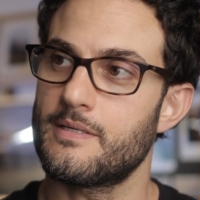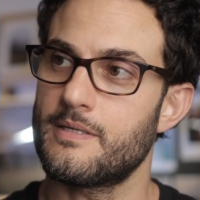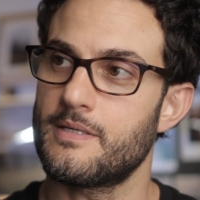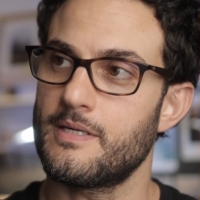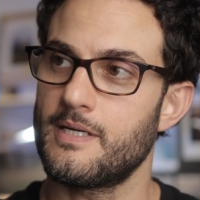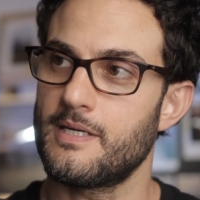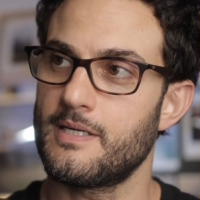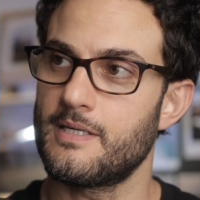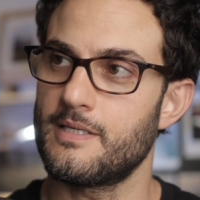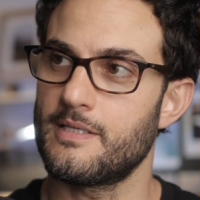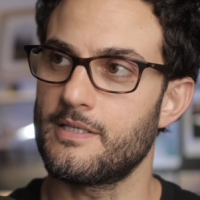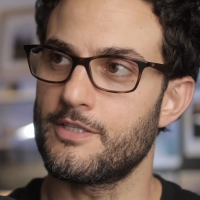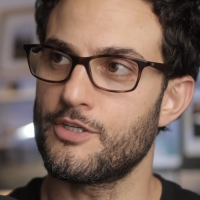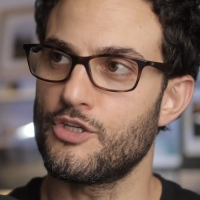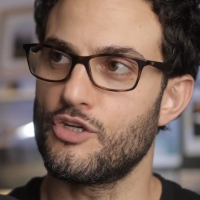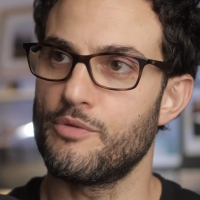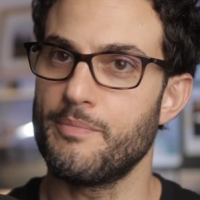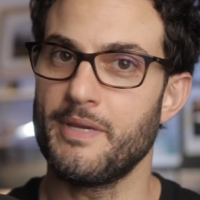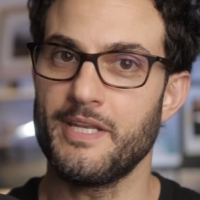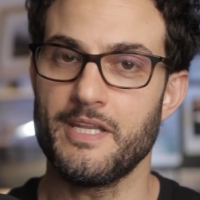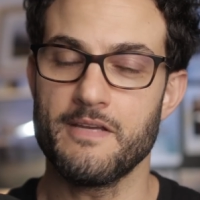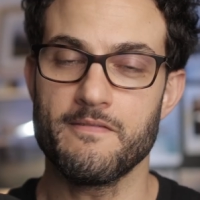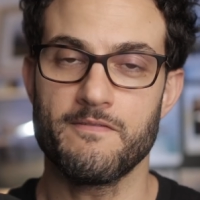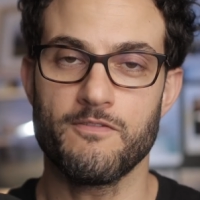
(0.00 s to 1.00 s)

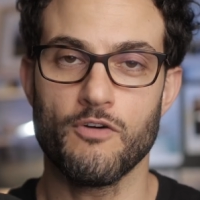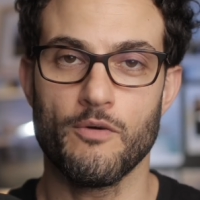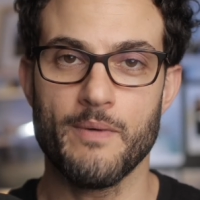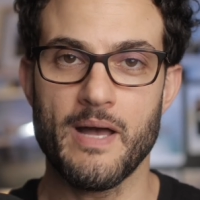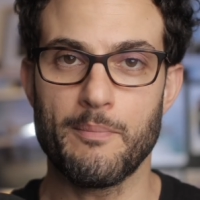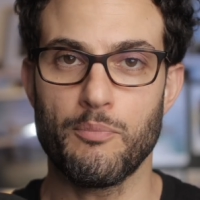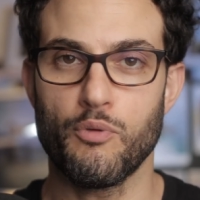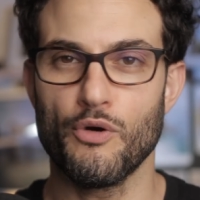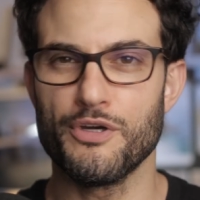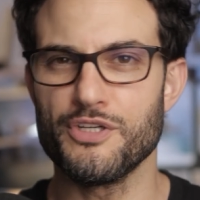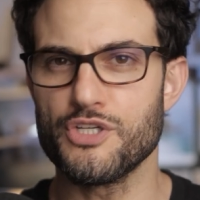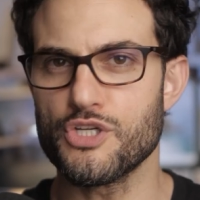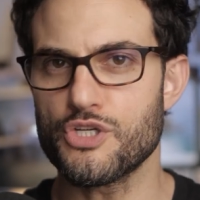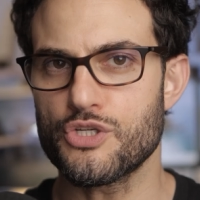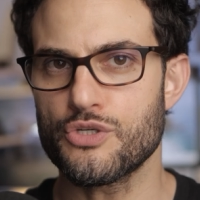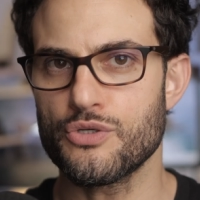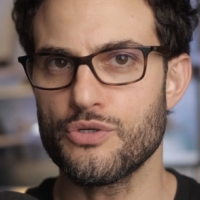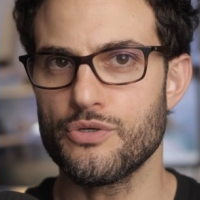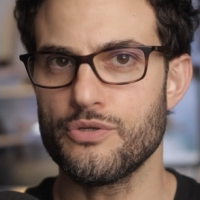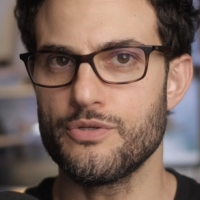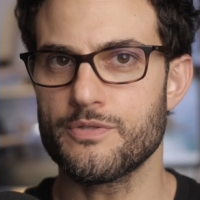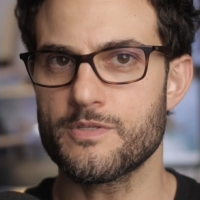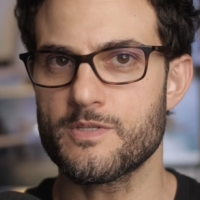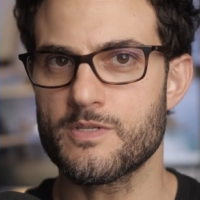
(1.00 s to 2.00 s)
medium format point and
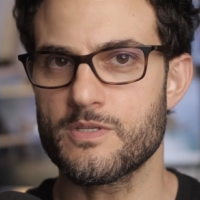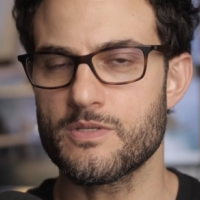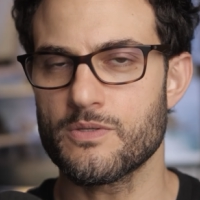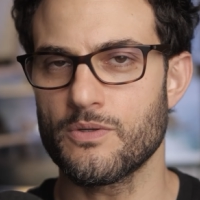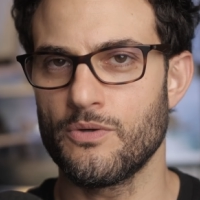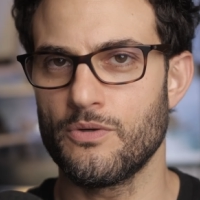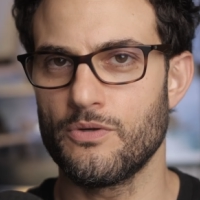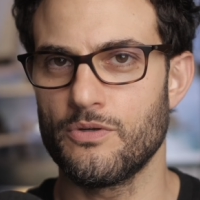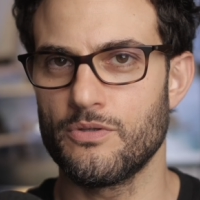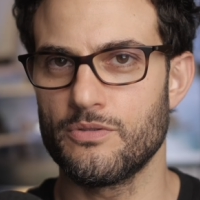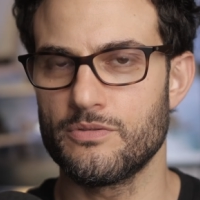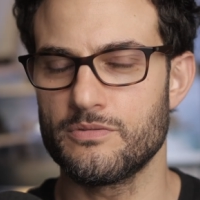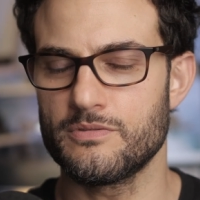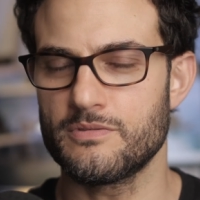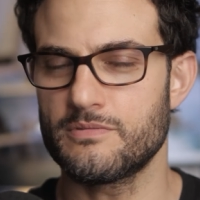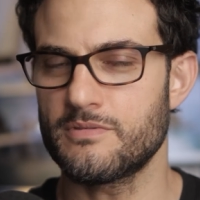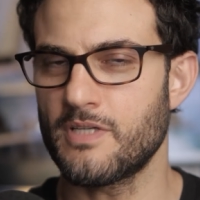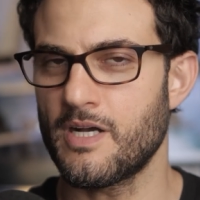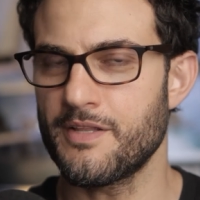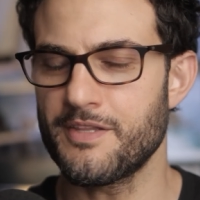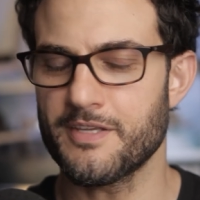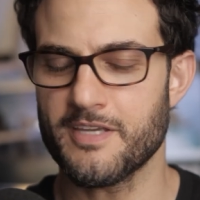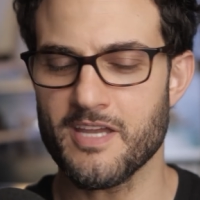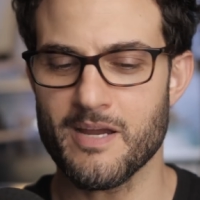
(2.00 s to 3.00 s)
shoots or
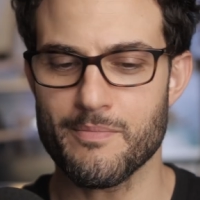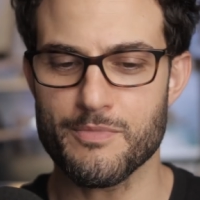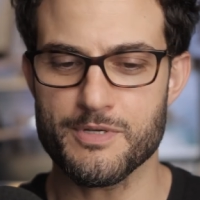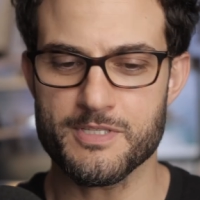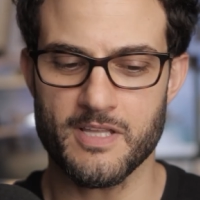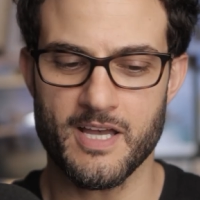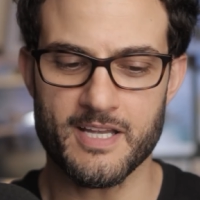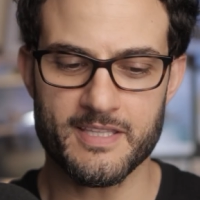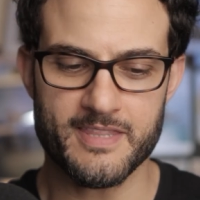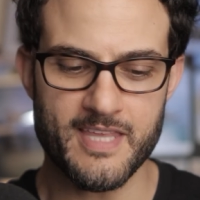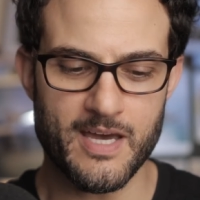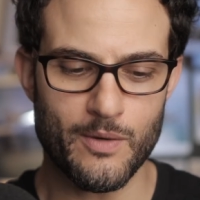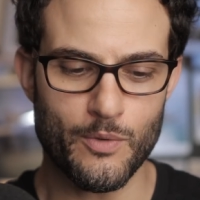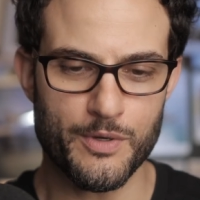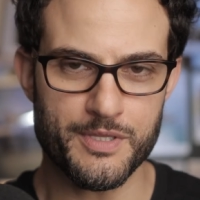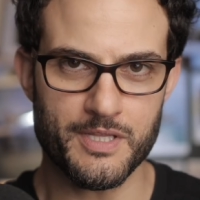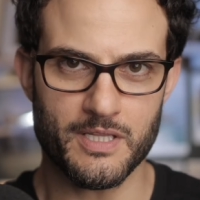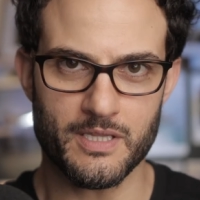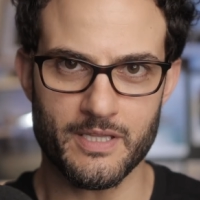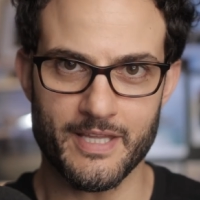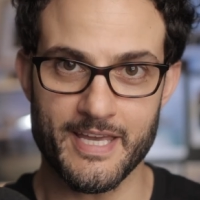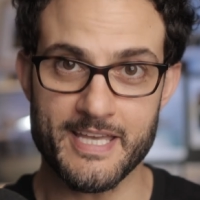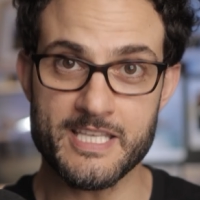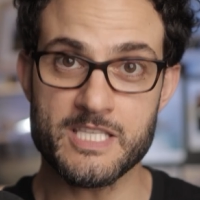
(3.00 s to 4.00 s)
other cameras like that, where
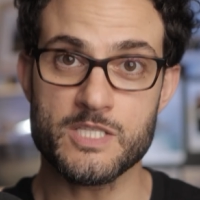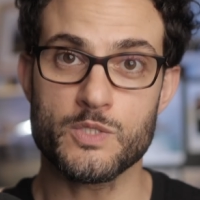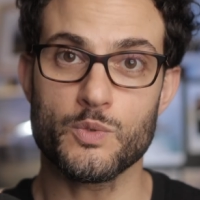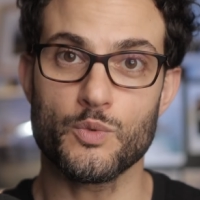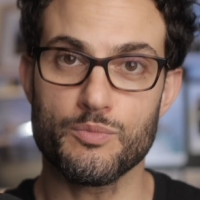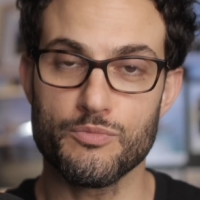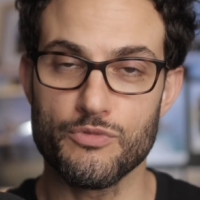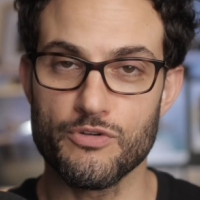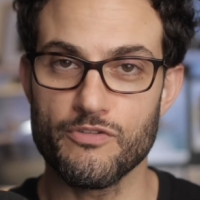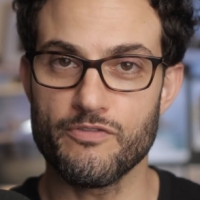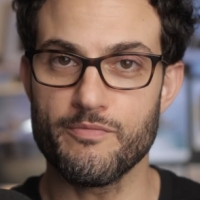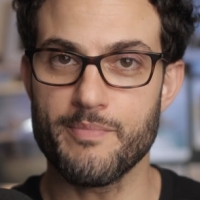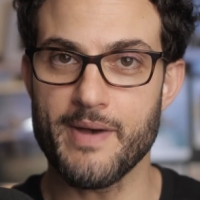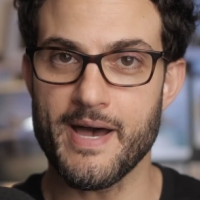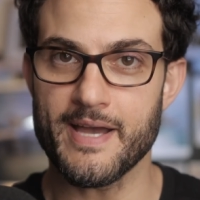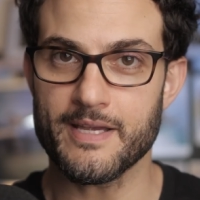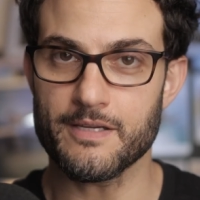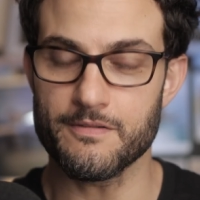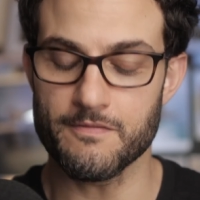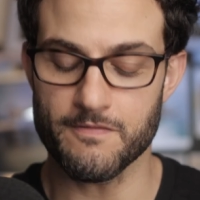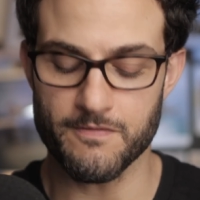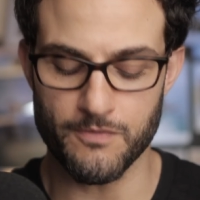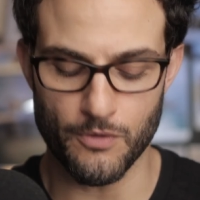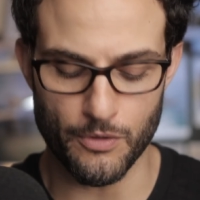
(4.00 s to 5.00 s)
the lens would move
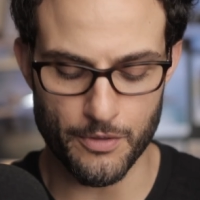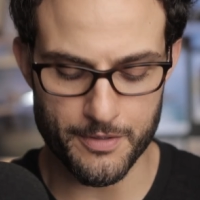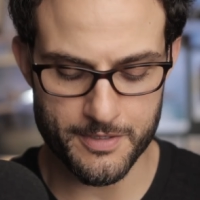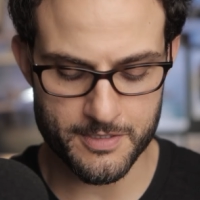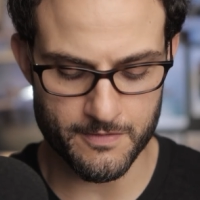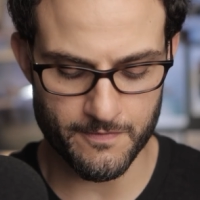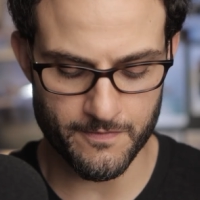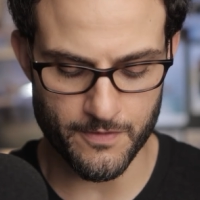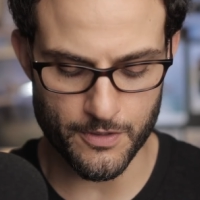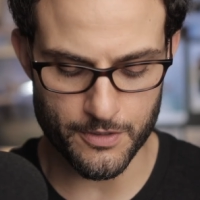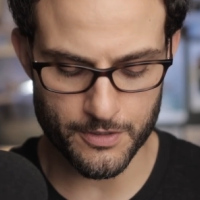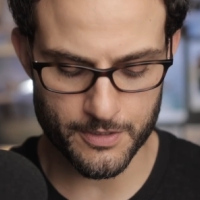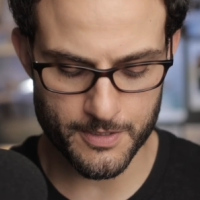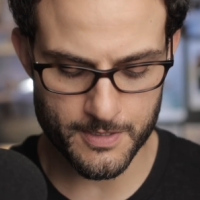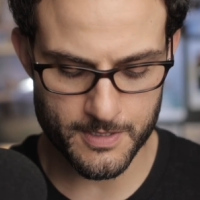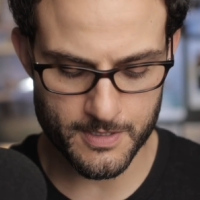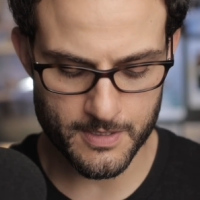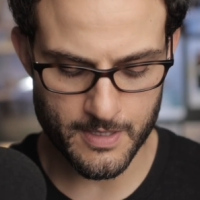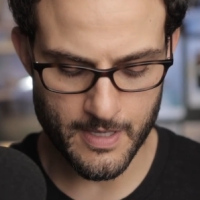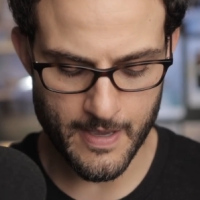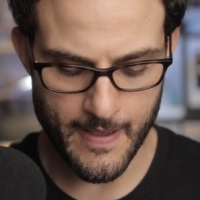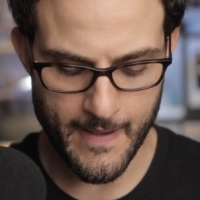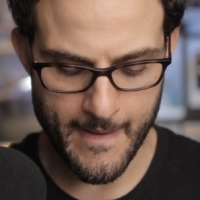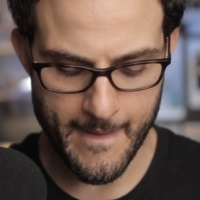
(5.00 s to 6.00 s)
back and forth to
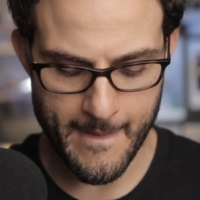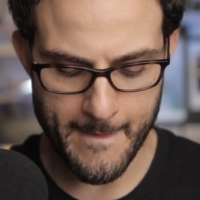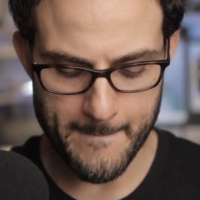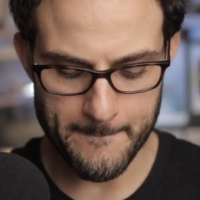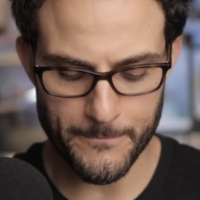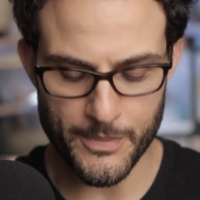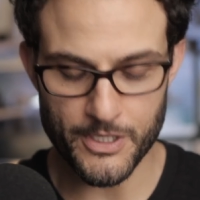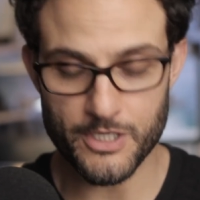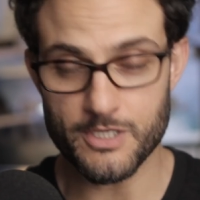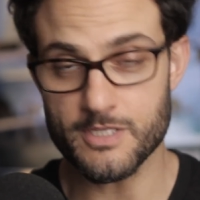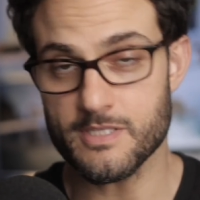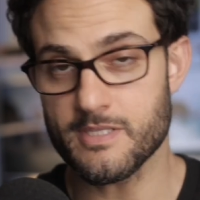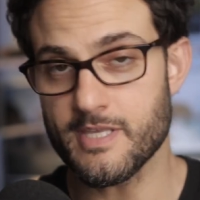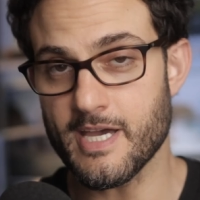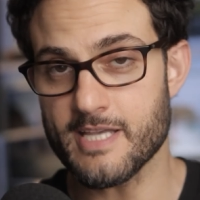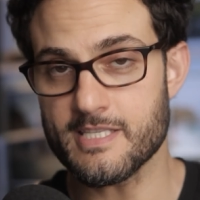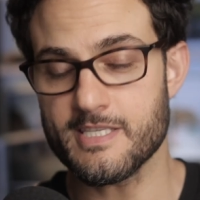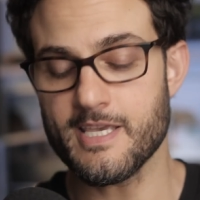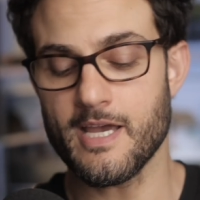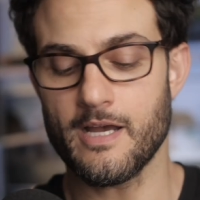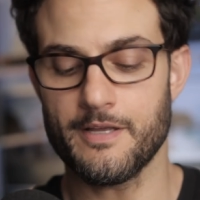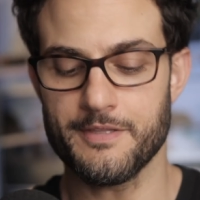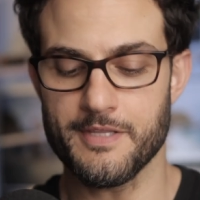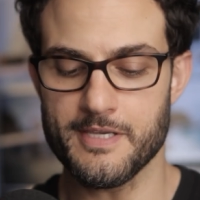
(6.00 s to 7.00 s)
focus, because
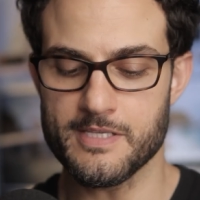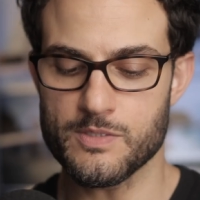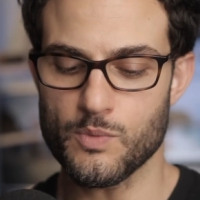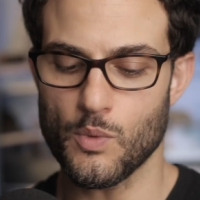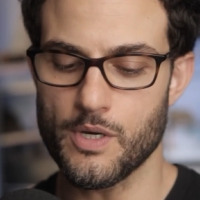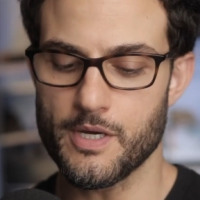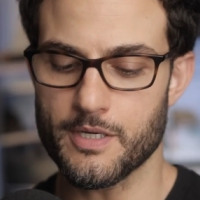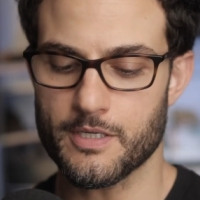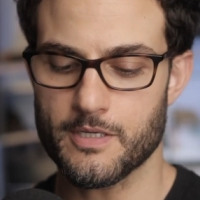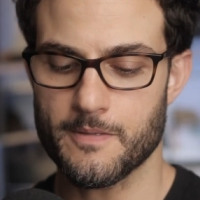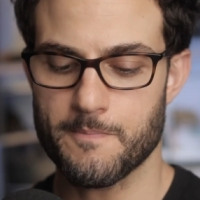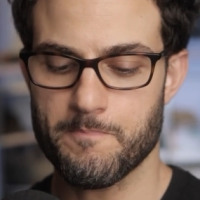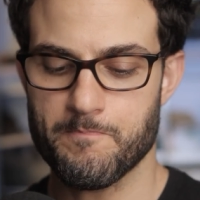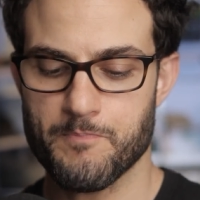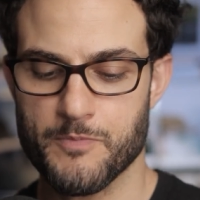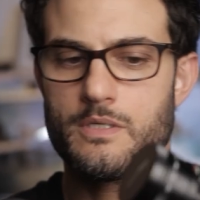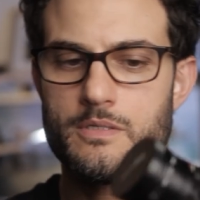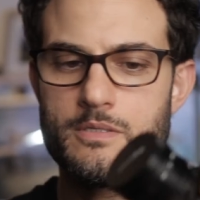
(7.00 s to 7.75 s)
that's how these work.